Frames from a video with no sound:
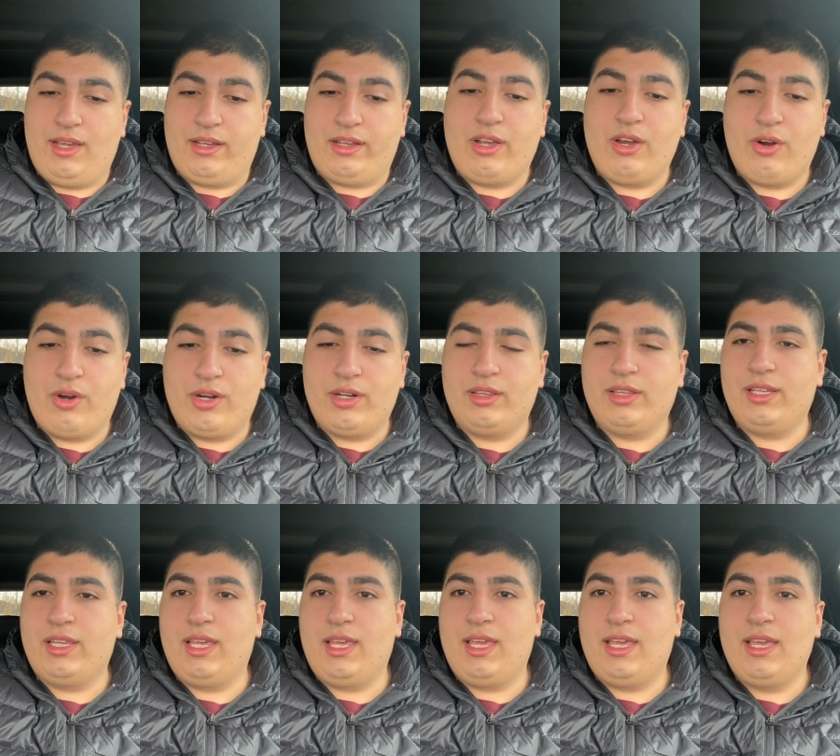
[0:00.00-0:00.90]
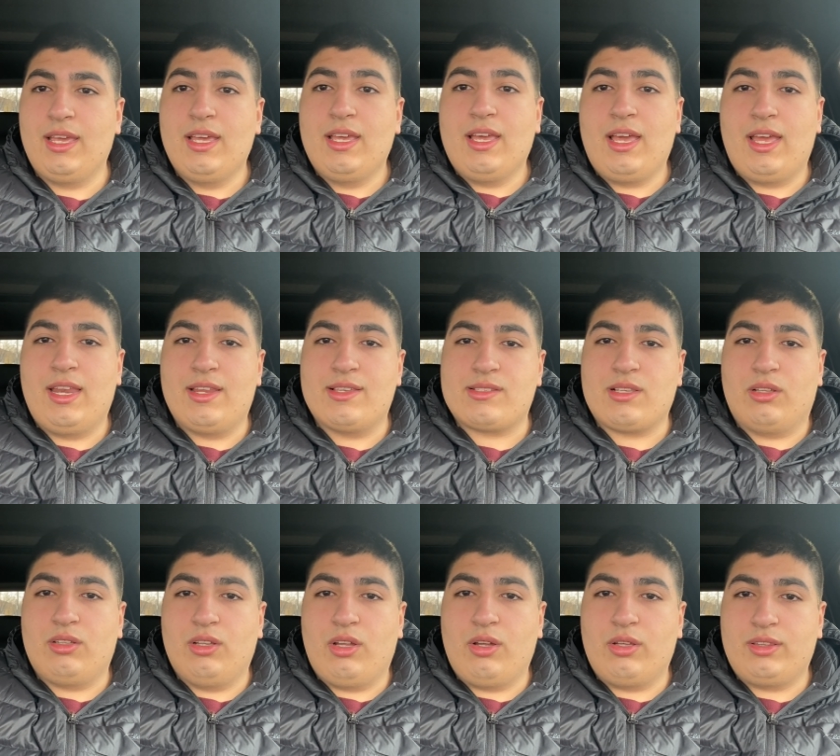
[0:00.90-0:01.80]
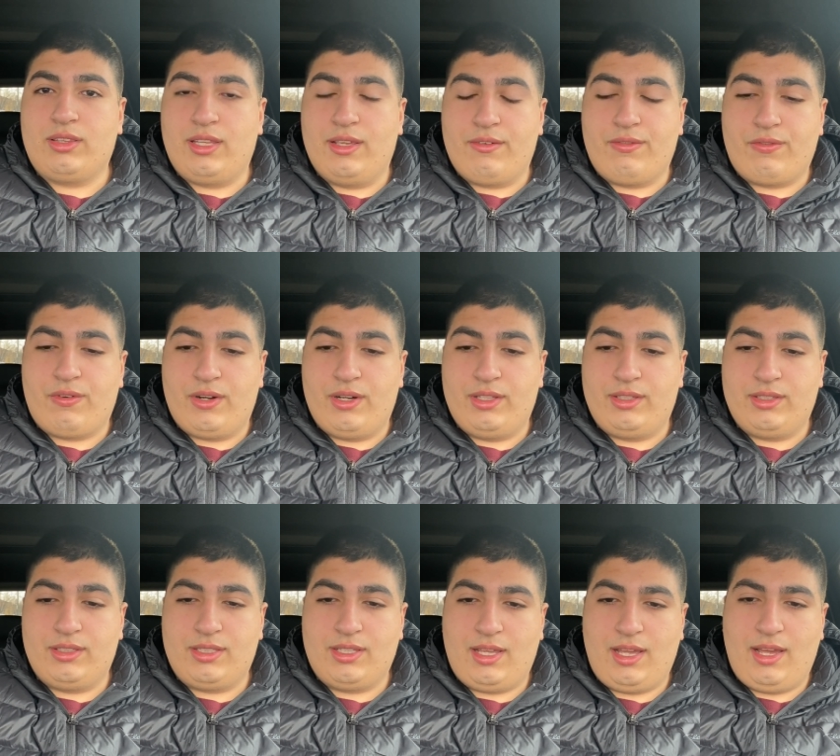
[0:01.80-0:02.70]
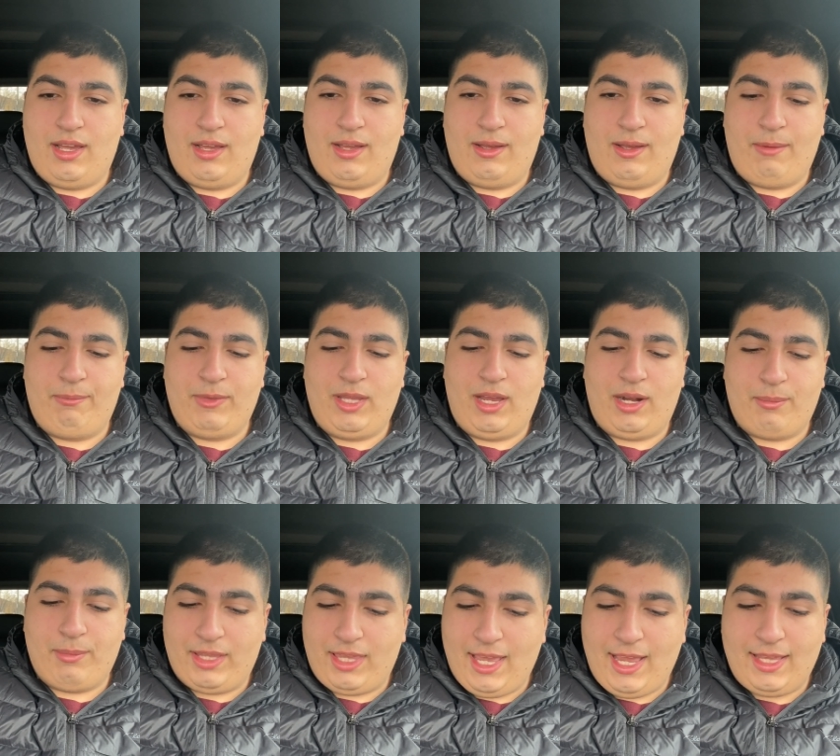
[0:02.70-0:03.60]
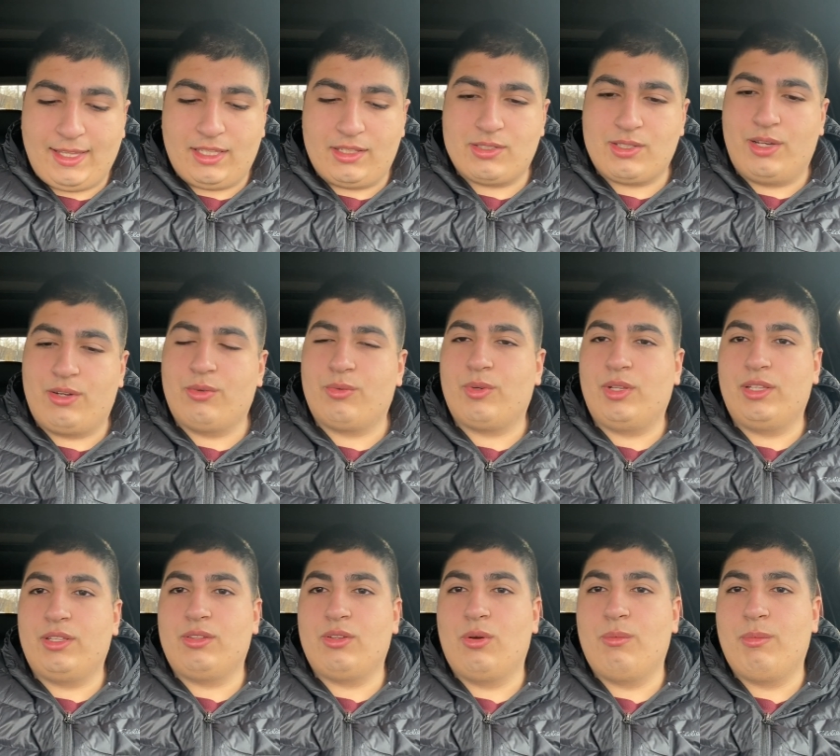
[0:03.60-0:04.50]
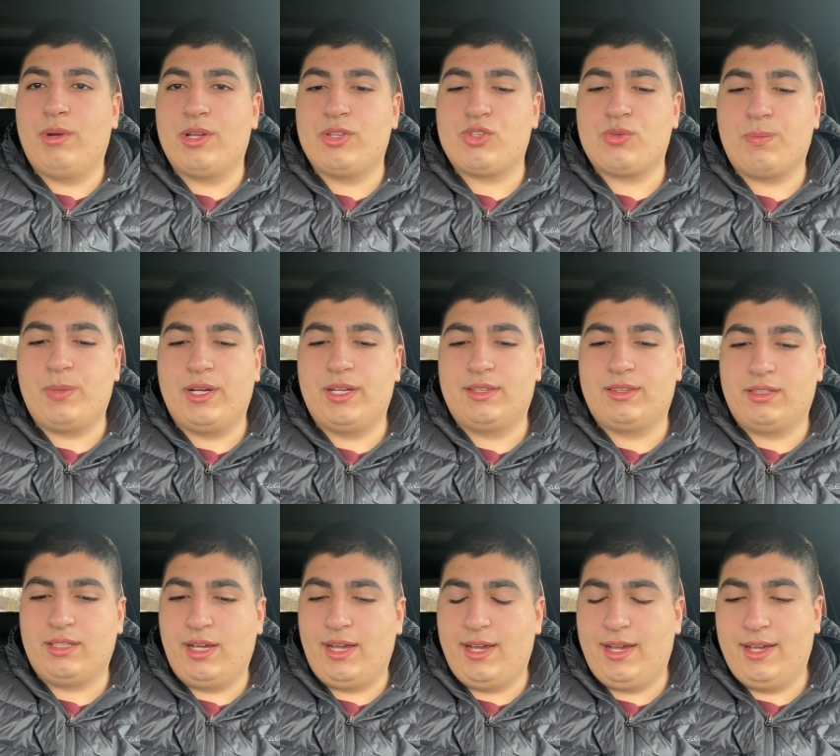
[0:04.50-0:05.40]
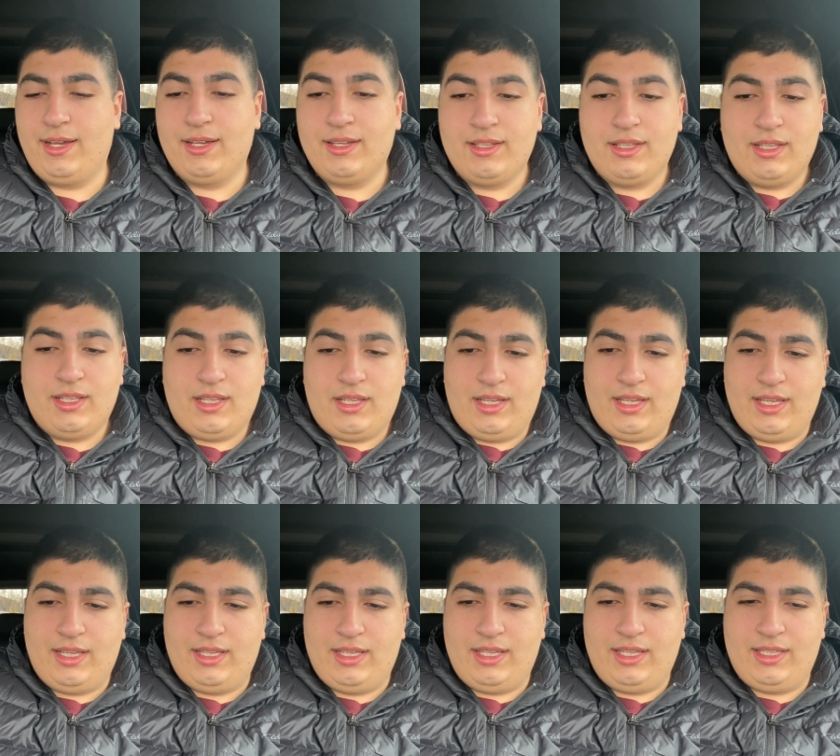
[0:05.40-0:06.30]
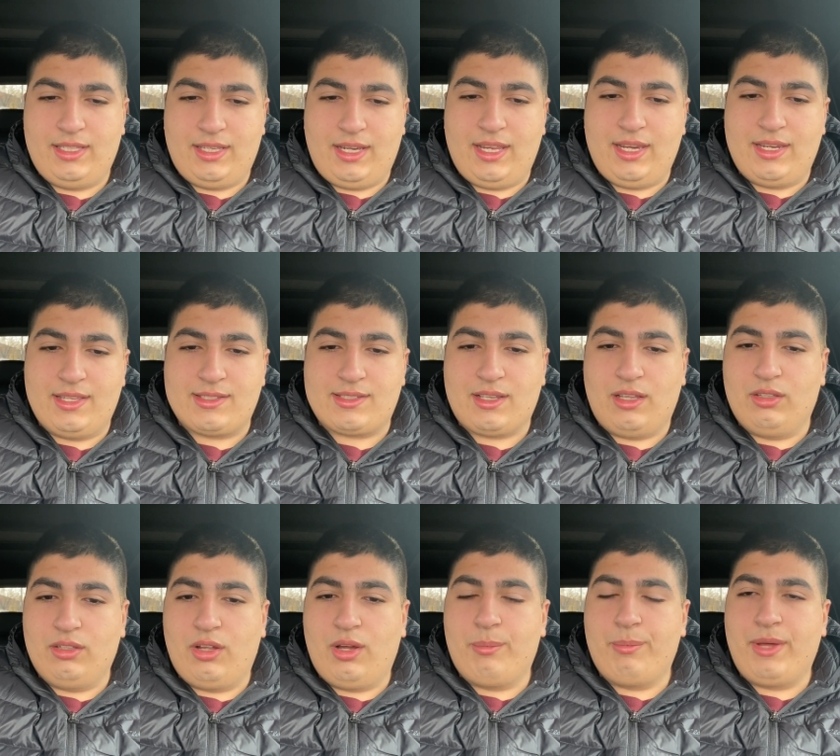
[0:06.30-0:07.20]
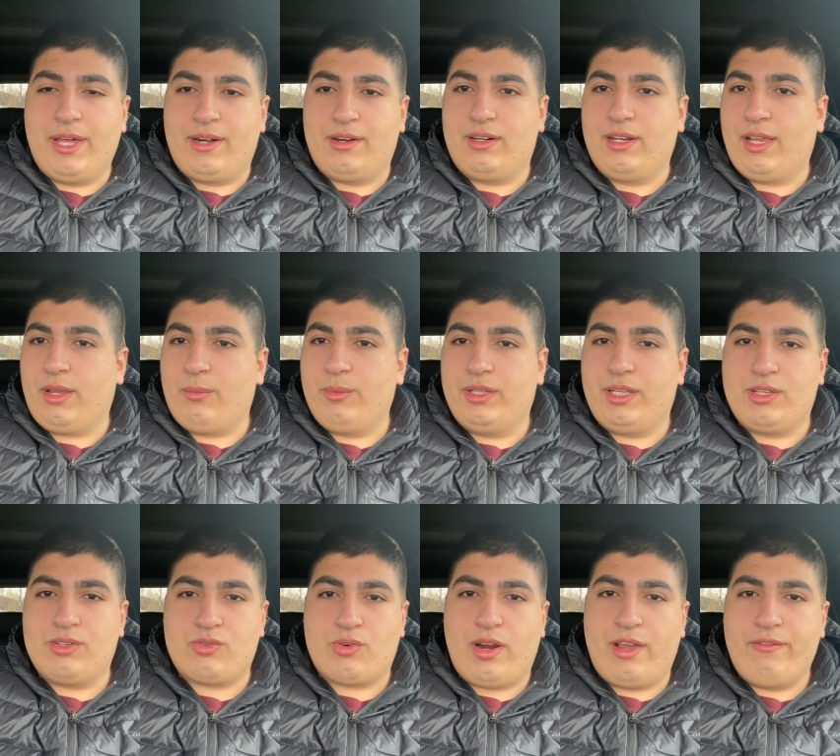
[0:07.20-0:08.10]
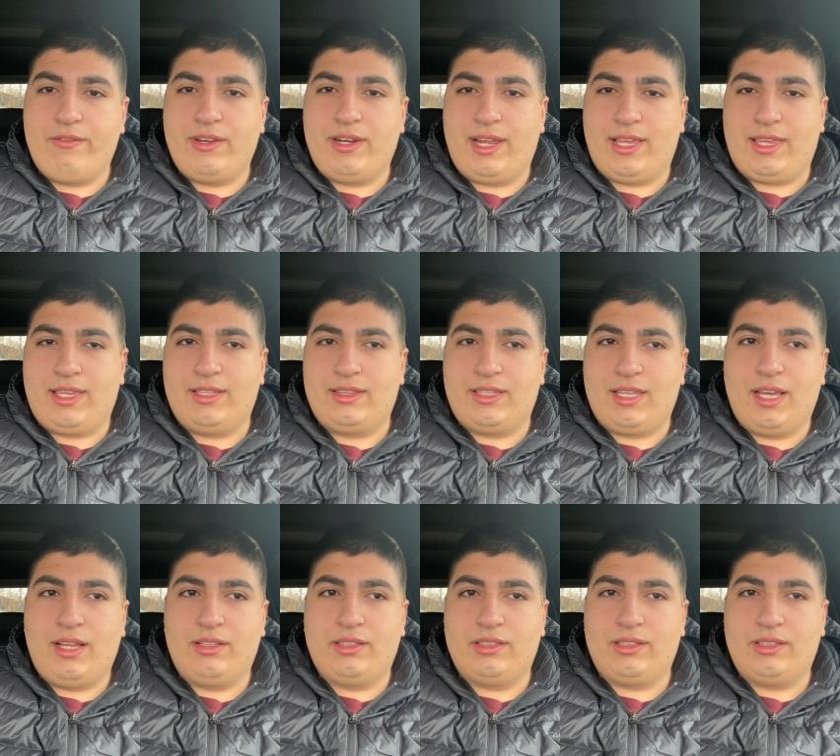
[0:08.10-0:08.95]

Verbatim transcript: currently it is a lot different. I'm not a mechanic, so I don't really know much, but it is a lot better. Like when I drive it, I can tell the